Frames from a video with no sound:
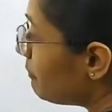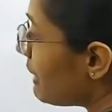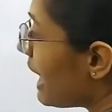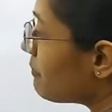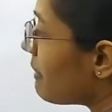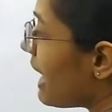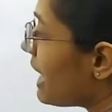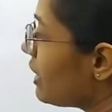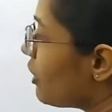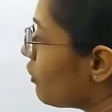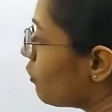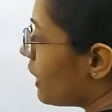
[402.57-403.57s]
multiplied by
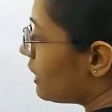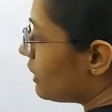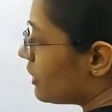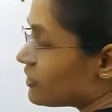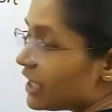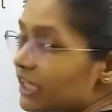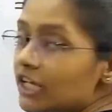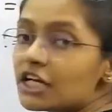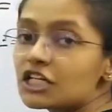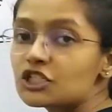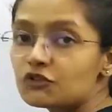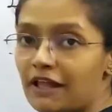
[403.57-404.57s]

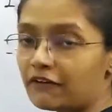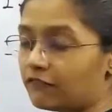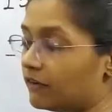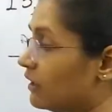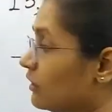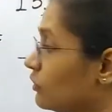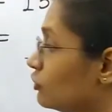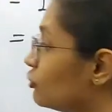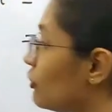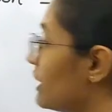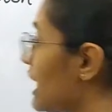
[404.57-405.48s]
112. So